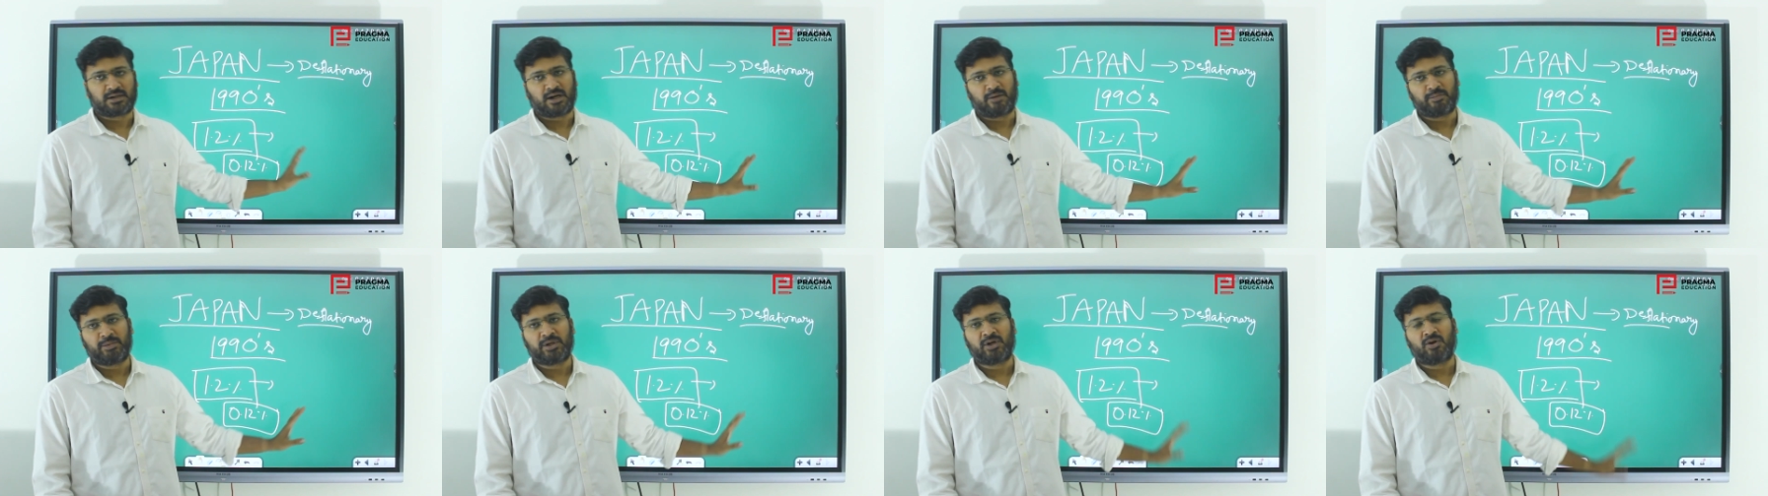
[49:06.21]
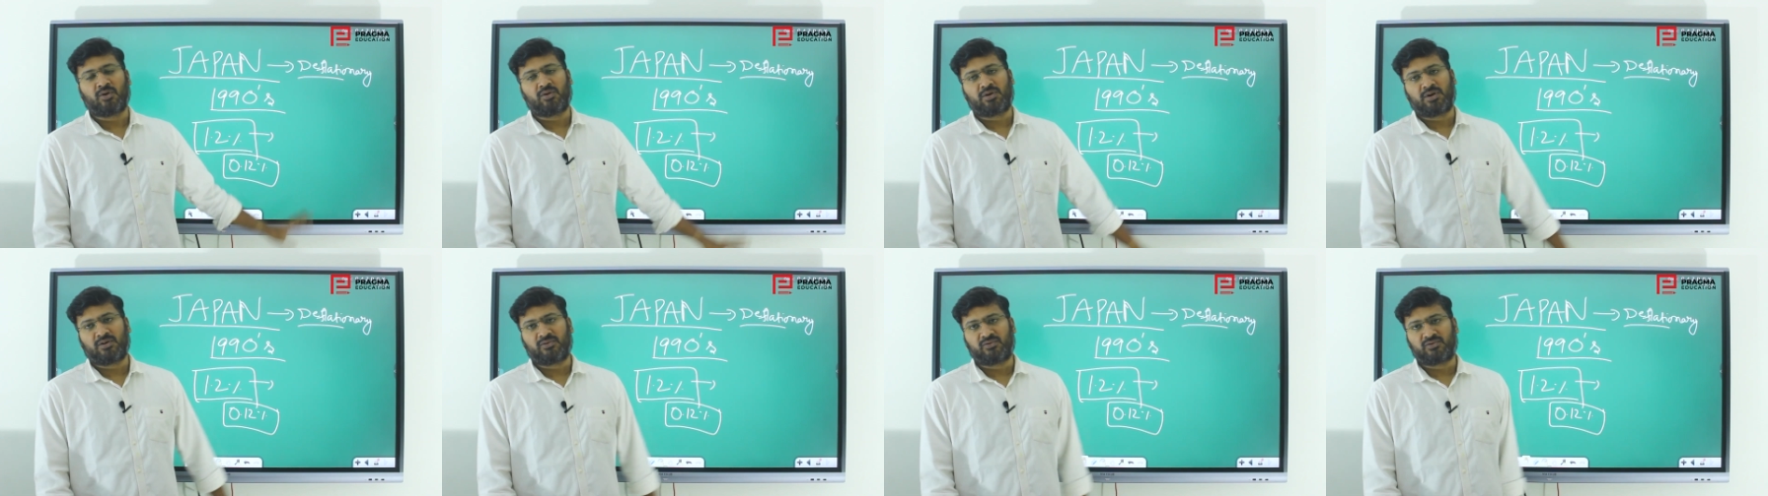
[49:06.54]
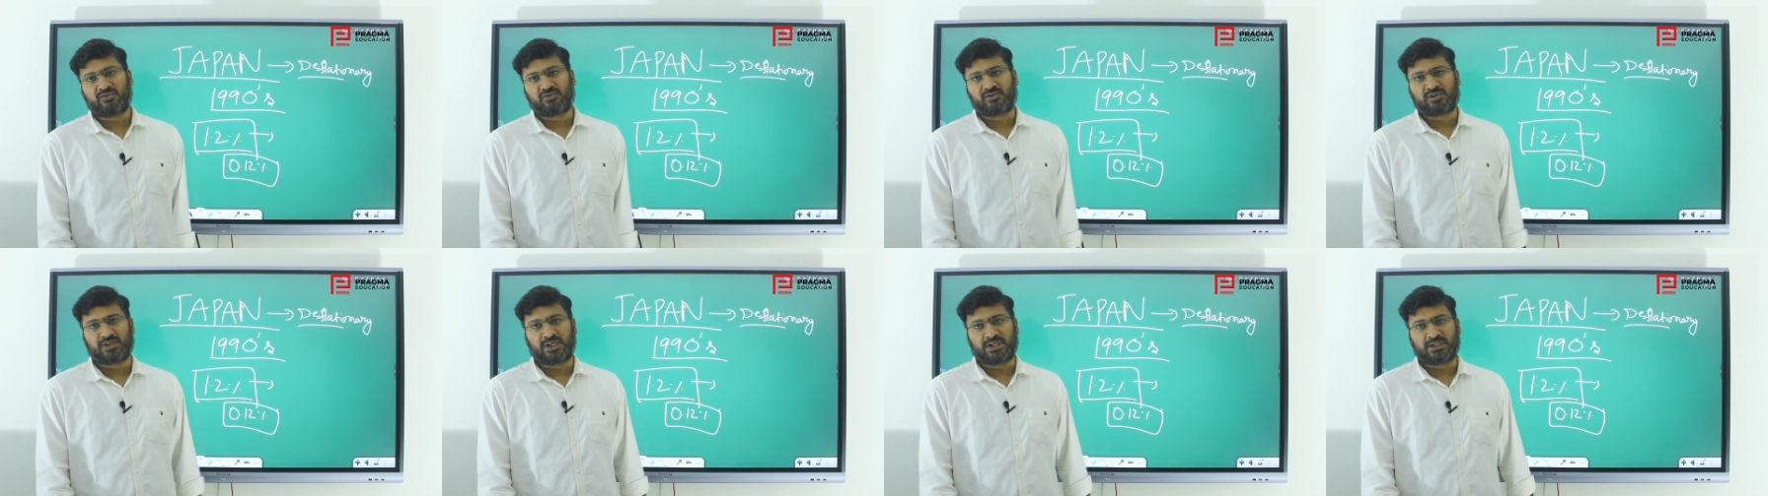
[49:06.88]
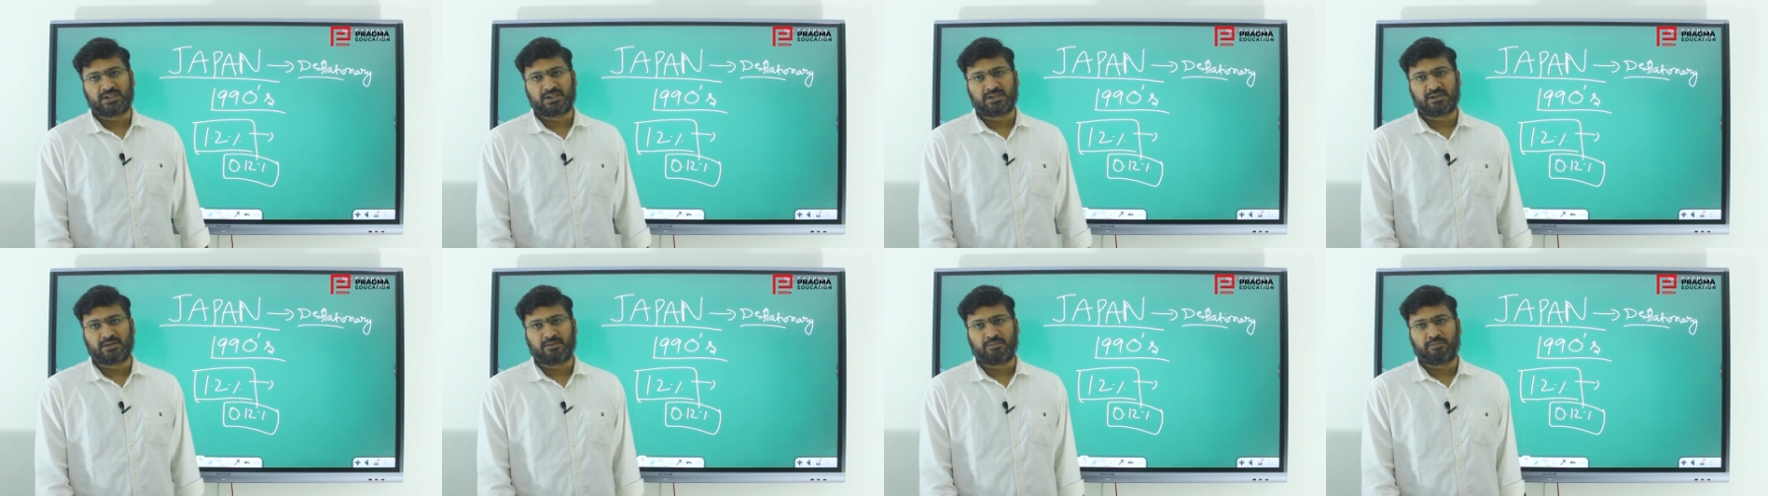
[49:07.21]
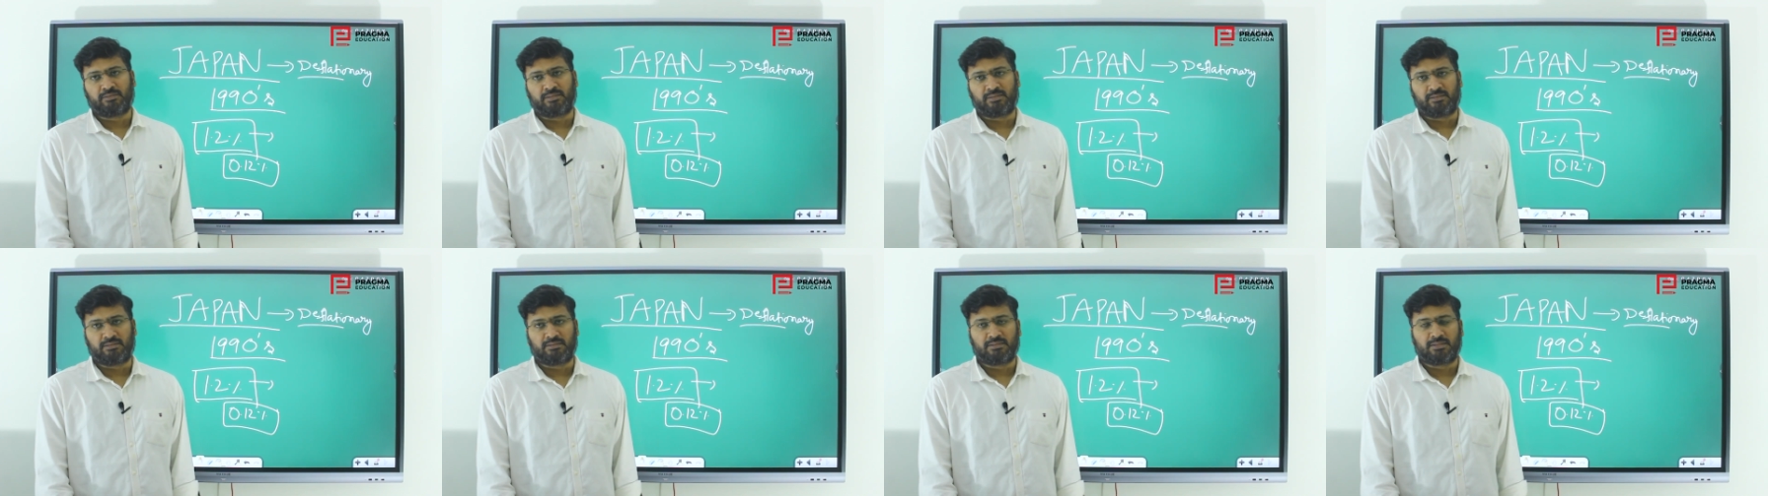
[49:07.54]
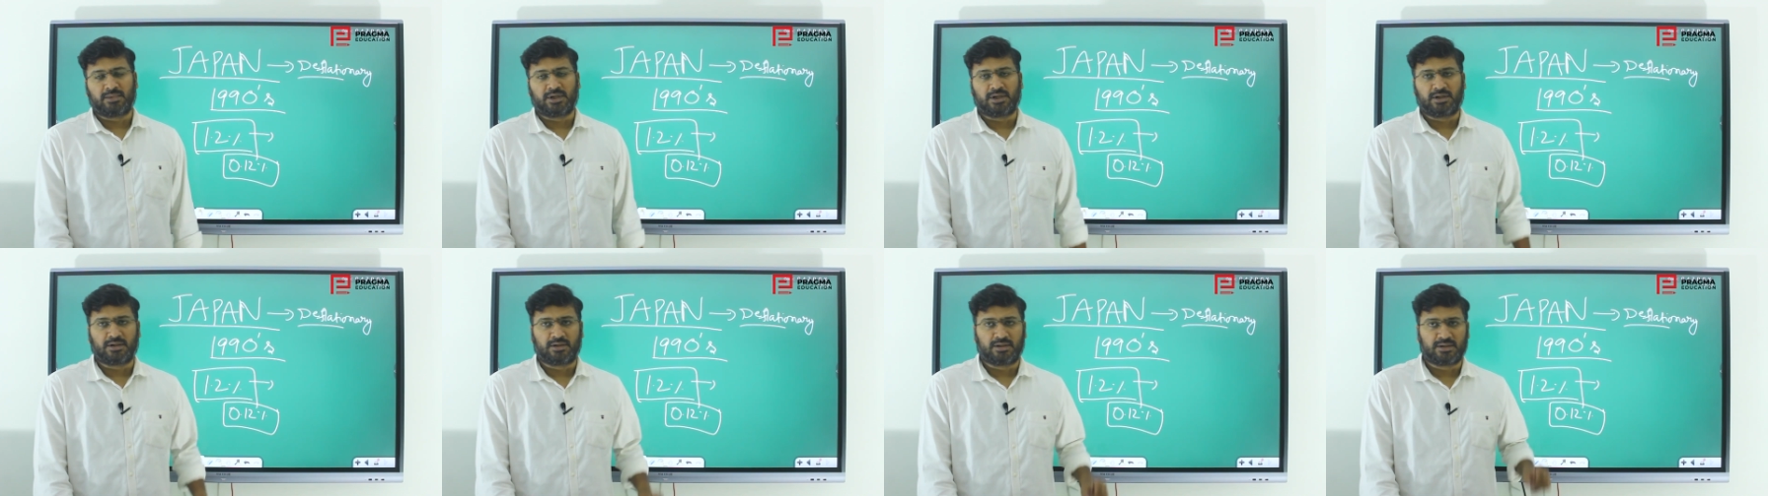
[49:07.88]
coming out of such
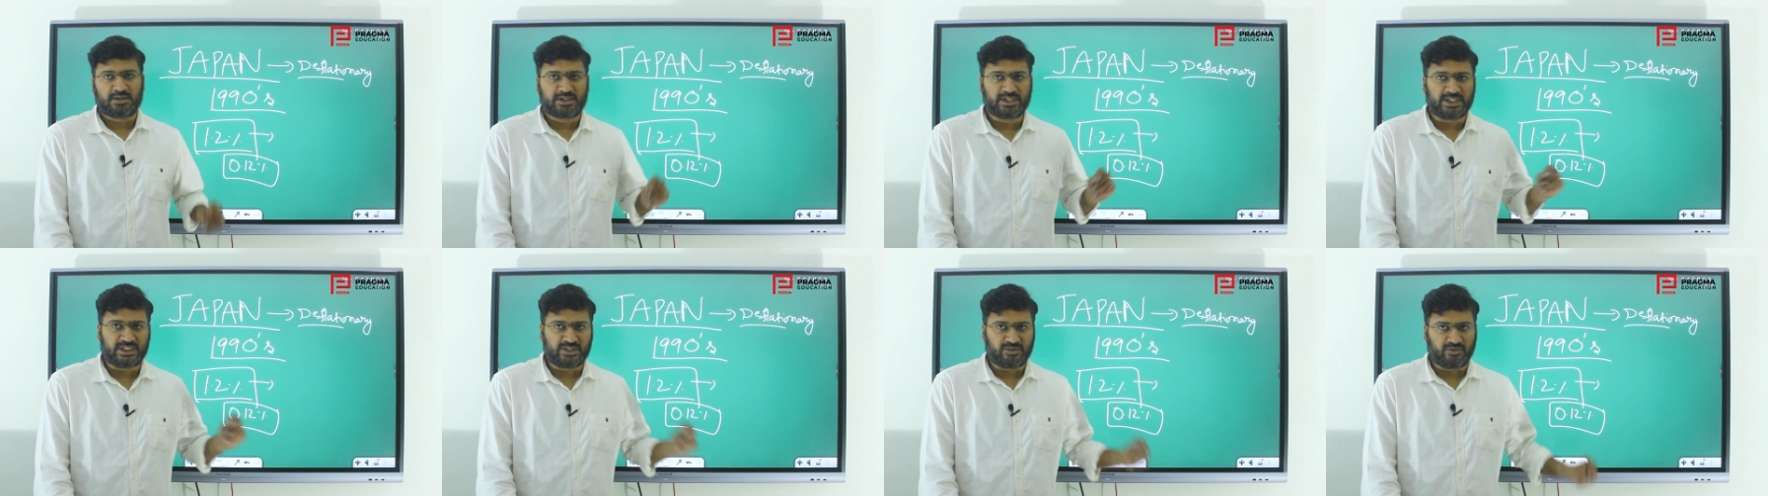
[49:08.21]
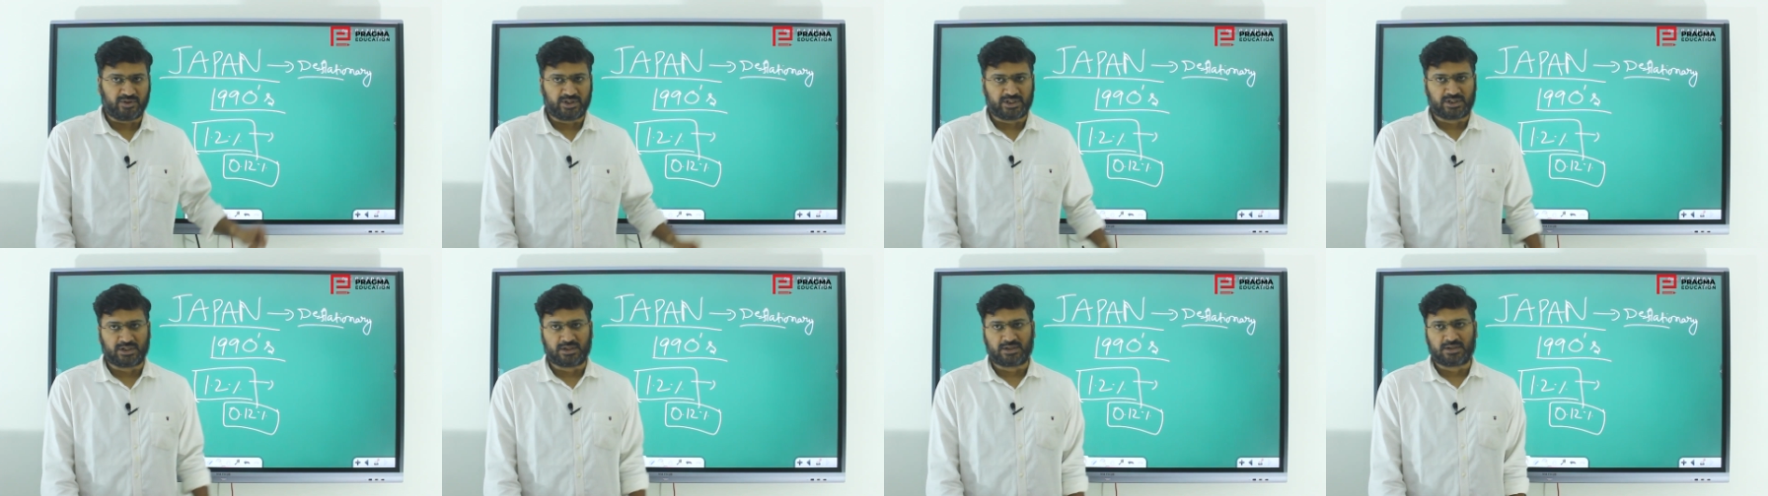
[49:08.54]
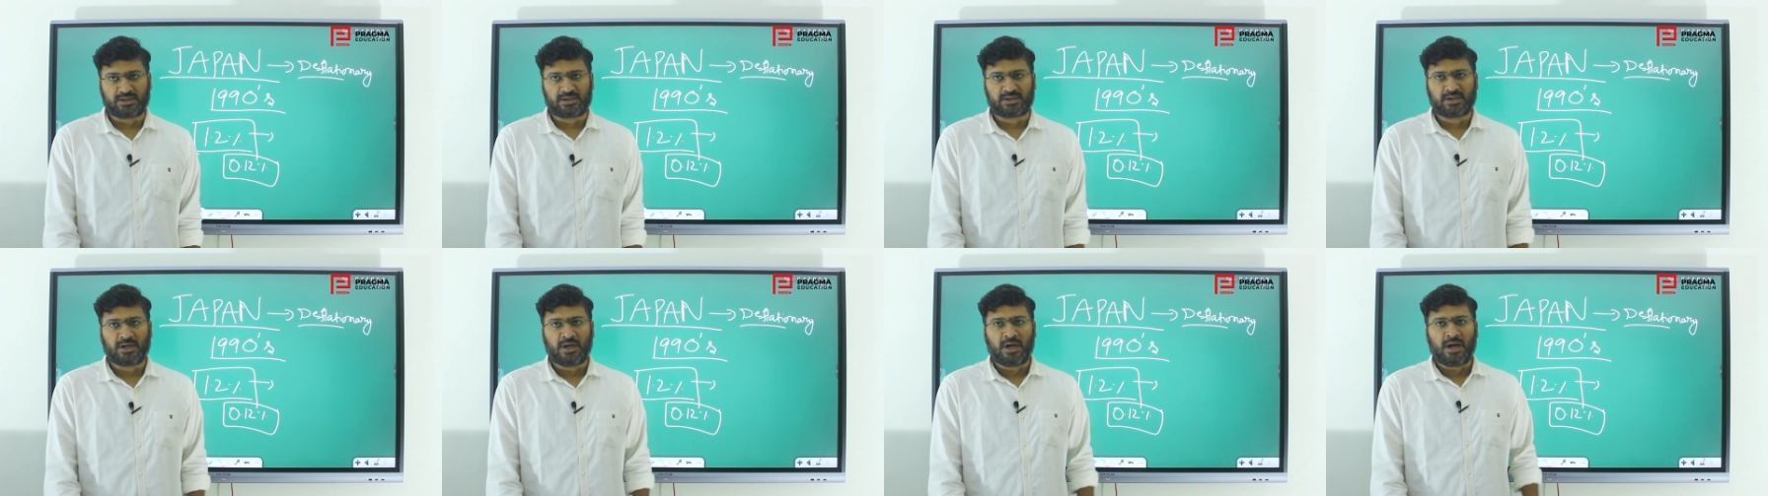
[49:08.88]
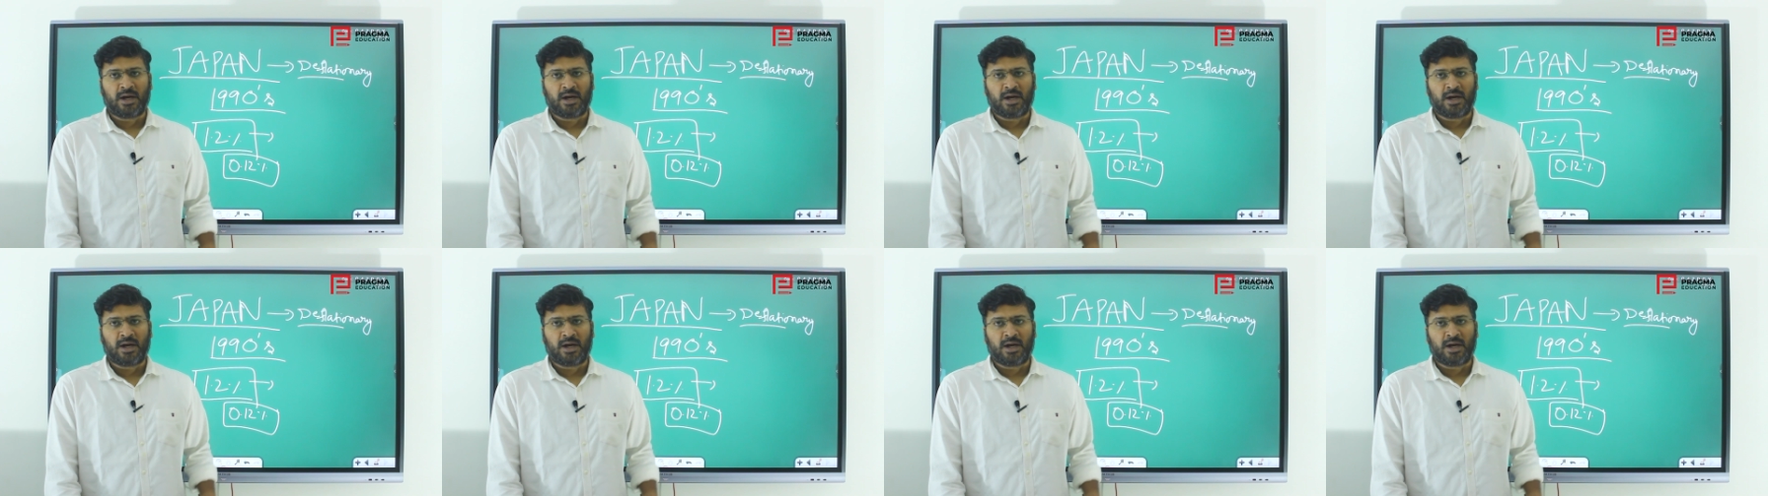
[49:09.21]
situations.